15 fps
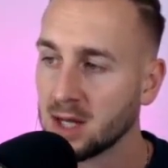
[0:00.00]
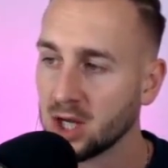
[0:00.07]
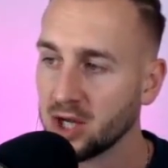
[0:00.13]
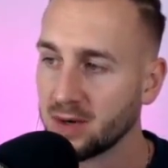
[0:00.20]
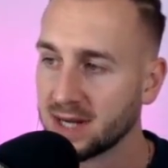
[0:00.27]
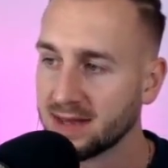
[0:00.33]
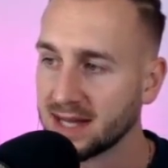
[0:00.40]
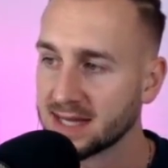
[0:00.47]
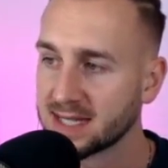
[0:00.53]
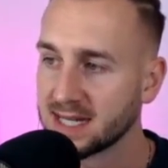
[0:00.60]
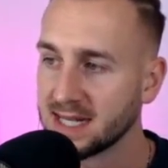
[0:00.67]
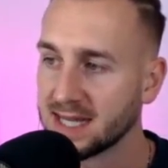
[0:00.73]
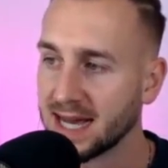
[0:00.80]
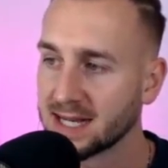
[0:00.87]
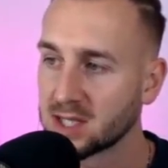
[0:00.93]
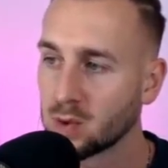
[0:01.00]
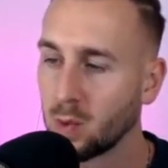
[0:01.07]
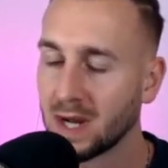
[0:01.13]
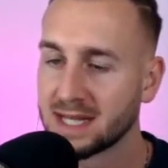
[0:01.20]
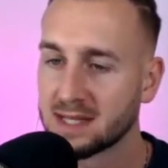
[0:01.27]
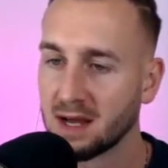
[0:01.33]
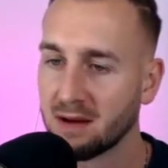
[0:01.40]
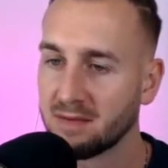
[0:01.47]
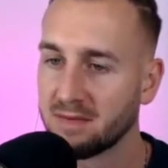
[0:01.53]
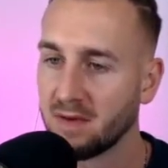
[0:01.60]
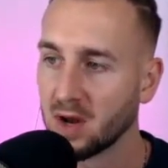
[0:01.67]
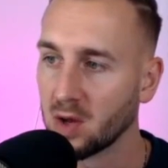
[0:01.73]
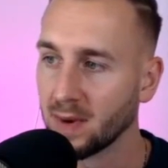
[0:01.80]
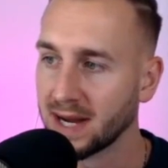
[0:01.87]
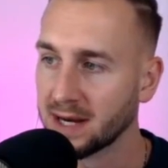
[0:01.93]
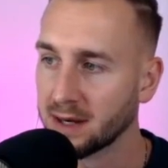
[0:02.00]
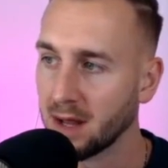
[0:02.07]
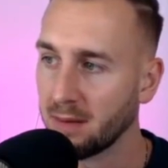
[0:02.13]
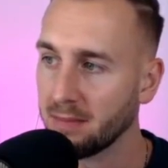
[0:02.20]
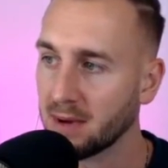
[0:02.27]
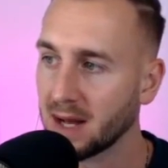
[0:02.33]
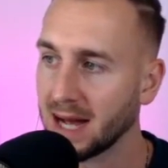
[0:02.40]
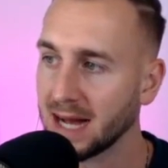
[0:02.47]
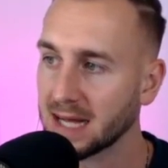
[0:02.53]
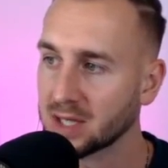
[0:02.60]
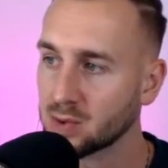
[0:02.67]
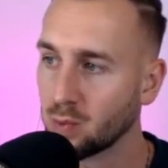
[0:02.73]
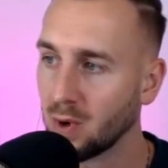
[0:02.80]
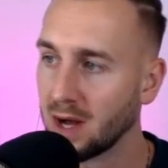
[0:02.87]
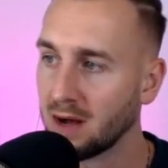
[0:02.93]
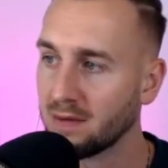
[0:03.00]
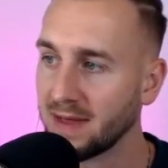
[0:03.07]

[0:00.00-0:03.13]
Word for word: You can then see their Twitter following number as well,